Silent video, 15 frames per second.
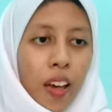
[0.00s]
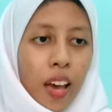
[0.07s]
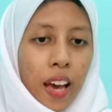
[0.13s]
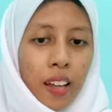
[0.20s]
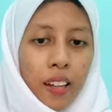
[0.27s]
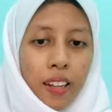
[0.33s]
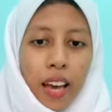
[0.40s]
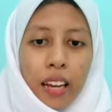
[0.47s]

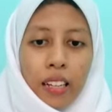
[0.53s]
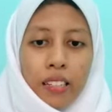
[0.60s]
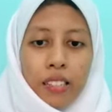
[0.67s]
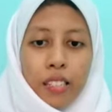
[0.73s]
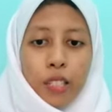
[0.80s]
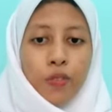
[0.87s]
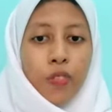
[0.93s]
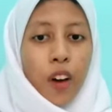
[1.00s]
And next
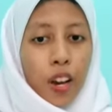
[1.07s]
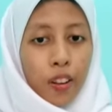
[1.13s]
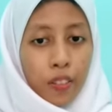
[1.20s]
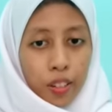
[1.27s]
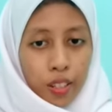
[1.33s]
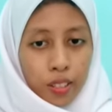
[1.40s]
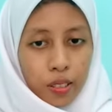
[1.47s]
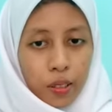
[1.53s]
is
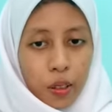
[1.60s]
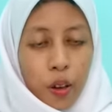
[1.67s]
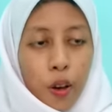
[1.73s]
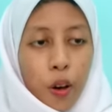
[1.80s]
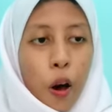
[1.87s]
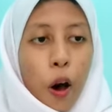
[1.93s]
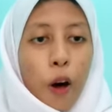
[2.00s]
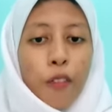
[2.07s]
virus.
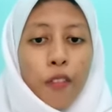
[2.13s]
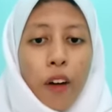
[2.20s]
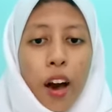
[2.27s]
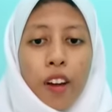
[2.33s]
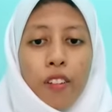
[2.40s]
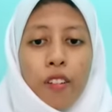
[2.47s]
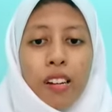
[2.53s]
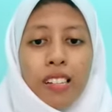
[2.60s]

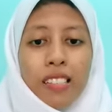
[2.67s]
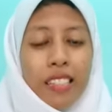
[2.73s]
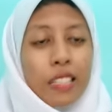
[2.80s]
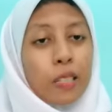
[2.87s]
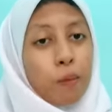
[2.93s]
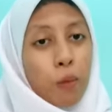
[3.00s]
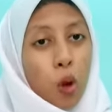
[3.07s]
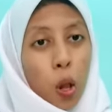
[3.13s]
Virus is
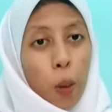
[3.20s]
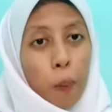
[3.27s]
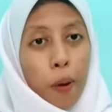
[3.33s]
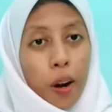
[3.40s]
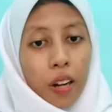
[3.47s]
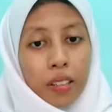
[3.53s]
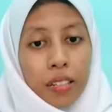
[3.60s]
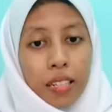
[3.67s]
small
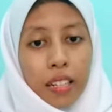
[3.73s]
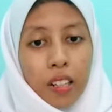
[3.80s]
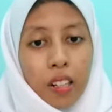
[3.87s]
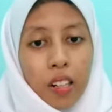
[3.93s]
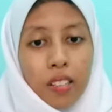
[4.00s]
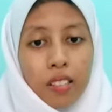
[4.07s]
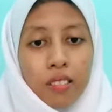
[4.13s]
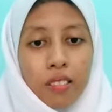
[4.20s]

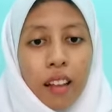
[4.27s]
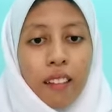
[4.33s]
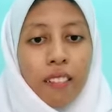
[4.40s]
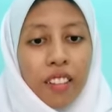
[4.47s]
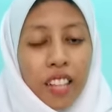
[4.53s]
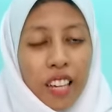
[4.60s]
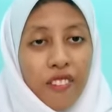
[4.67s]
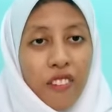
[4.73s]
particles that
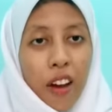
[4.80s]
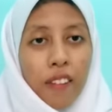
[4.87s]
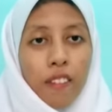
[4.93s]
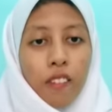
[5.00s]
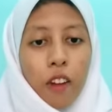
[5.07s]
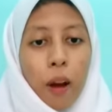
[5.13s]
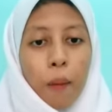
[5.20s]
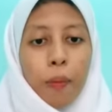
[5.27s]
live and
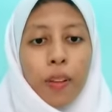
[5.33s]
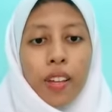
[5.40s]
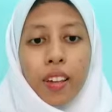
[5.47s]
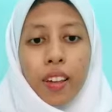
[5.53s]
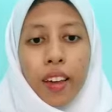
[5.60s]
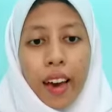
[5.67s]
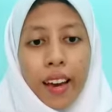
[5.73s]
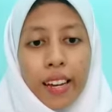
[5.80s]

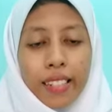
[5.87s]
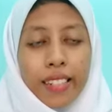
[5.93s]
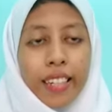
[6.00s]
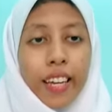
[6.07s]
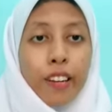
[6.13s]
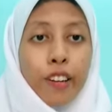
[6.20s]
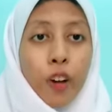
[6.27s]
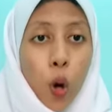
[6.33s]
replicate
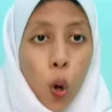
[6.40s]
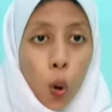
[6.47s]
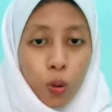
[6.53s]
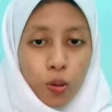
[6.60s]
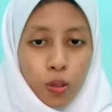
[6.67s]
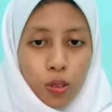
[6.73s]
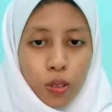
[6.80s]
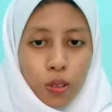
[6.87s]
in the
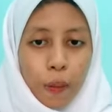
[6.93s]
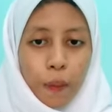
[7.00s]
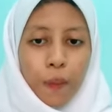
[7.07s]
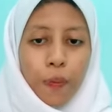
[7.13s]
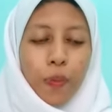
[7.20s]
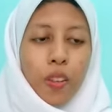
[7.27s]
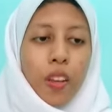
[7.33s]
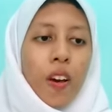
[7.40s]
host.
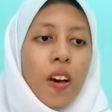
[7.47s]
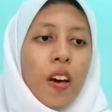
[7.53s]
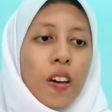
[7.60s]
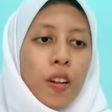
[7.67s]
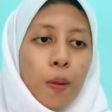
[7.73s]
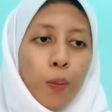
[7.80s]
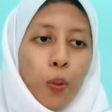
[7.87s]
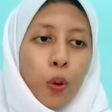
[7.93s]

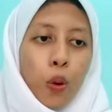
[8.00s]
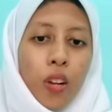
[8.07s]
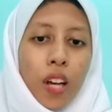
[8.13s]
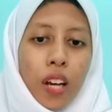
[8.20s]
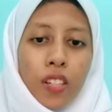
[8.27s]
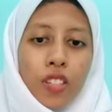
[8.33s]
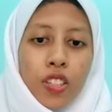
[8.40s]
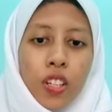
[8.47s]

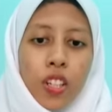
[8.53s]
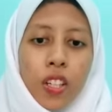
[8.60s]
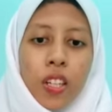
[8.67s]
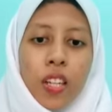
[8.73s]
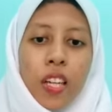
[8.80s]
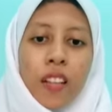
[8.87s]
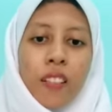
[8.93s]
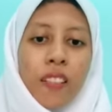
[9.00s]
Reproduction
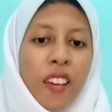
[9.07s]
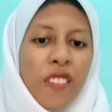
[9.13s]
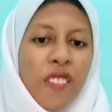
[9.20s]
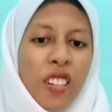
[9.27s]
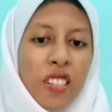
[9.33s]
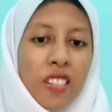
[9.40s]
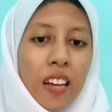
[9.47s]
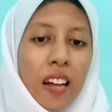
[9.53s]
in living
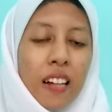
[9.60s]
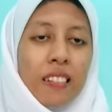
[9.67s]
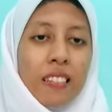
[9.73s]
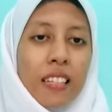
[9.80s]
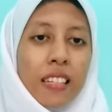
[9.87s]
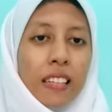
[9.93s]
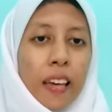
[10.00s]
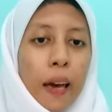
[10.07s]
cells,
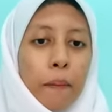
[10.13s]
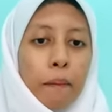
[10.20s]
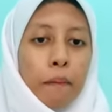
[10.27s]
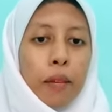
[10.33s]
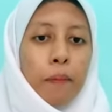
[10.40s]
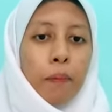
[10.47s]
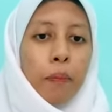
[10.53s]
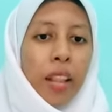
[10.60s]
it can
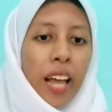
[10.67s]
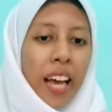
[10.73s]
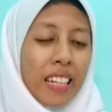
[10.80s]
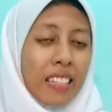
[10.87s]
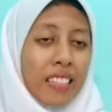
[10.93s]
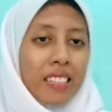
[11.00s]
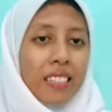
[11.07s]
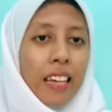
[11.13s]
be
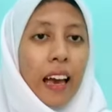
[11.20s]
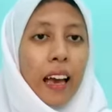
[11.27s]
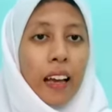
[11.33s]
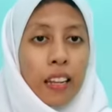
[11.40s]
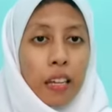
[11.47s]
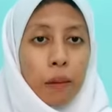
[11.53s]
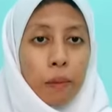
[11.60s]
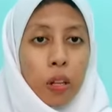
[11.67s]
plants,
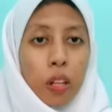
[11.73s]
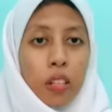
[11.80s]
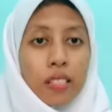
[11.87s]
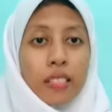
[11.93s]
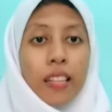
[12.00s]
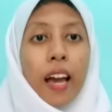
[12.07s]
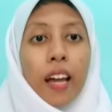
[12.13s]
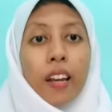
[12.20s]
animals,
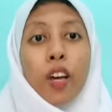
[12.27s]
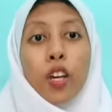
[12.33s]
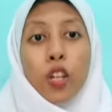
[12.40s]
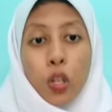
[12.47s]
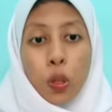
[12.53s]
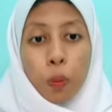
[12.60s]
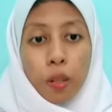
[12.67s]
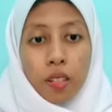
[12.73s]
and
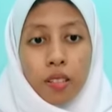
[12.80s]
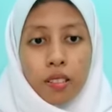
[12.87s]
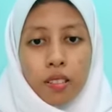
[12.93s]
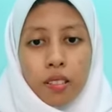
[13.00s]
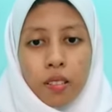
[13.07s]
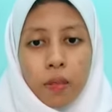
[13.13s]
humans.